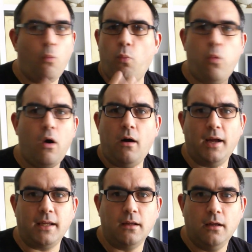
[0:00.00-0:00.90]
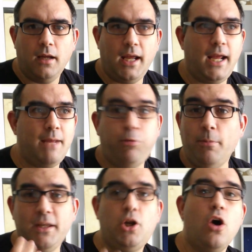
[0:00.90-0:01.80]
Why? It
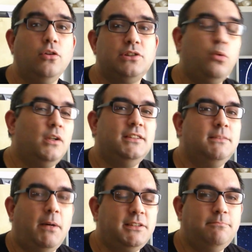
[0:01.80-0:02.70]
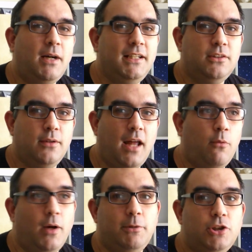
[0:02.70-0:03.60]
probably cost twice as much money doing that
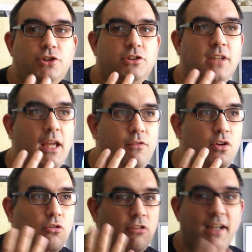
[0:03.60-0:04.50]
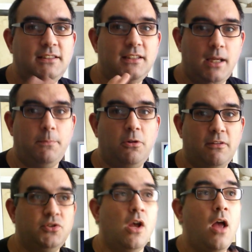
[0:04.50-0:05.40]
way, because if you created the
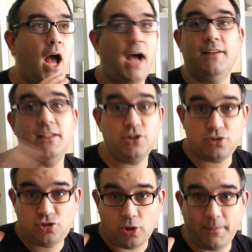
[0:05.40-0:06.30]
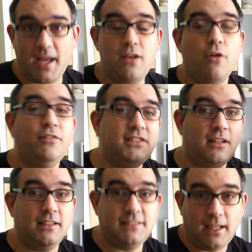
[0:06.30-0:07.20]
hippogriffs and then just chop the end off and
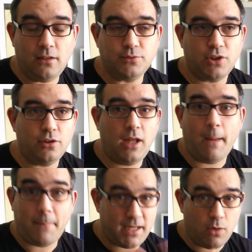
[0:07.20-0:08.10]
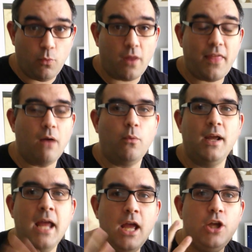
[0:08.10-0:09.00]
stuck the tails on and make it work that
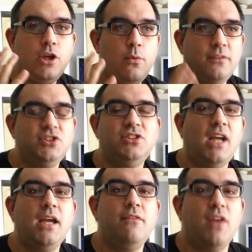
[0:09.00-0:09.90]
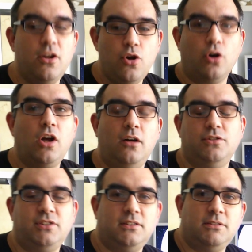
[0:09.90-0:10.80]
way, you would have saved and not
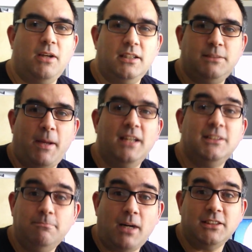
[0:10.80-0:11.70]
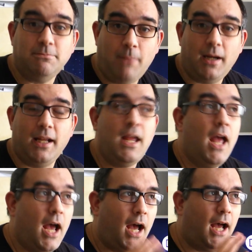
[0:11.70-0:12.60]
spent as much money
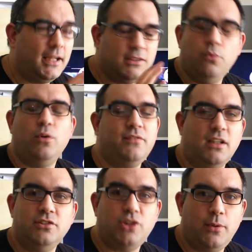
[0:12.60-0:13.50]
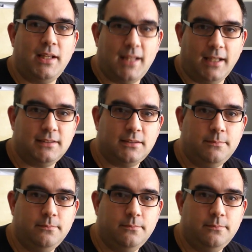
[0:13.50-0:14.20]
as it would have done doing this.